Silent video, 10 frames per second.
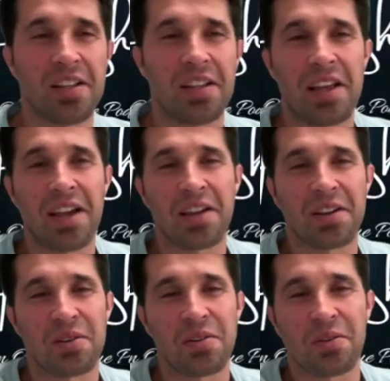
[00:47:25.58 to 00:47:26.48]
Like,
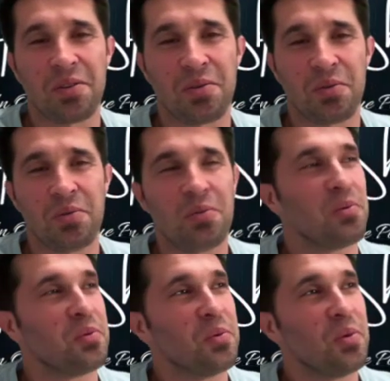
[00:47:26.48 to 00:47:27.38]

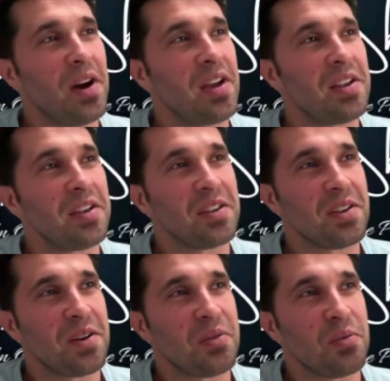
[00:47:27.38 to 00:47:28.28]
what
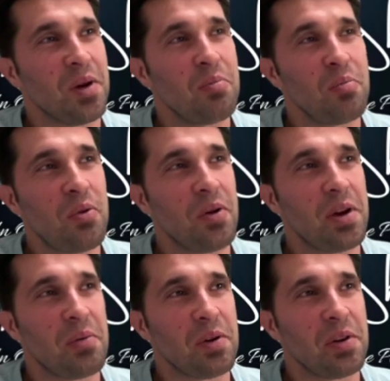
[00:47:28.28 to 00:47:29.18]

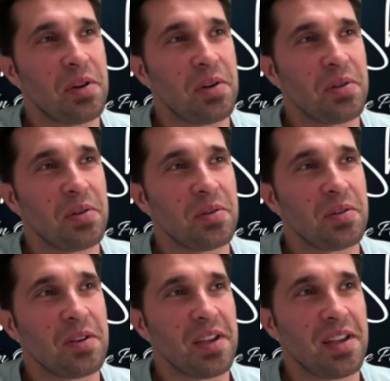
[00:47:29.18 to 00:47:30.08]
point were you
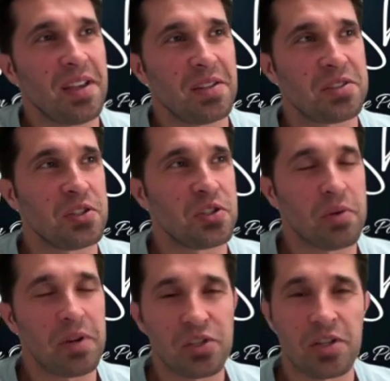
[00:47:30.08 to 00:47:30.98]
in a
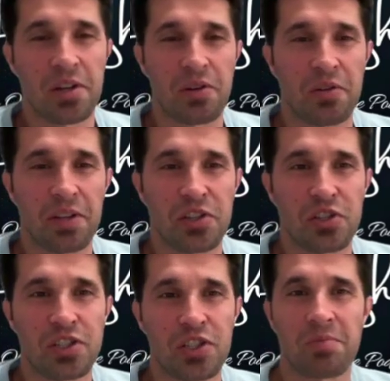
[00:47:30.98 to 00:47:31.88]
situation in a
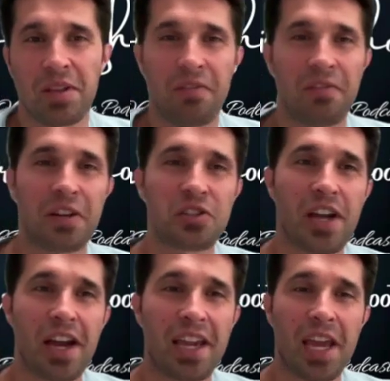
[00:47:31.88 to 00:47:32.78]
relationship that a French
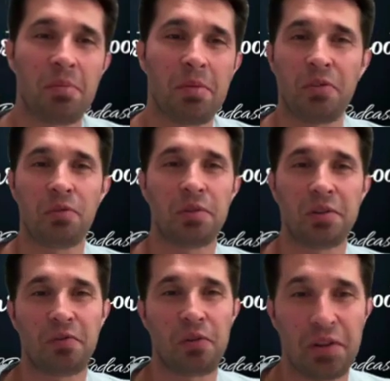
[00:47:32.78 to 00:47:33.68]
guy came in and ruined
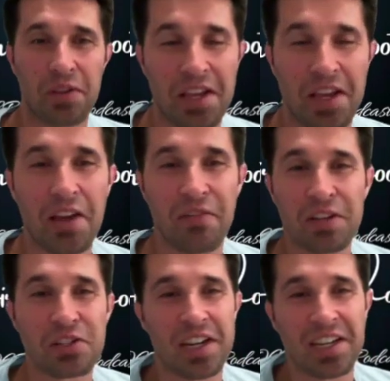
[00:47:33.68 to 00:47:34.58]
it for you that you hate
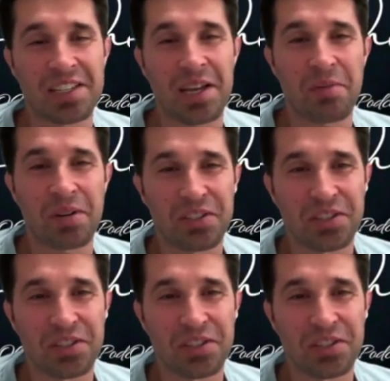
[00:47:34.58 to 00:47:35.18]
French guys that much?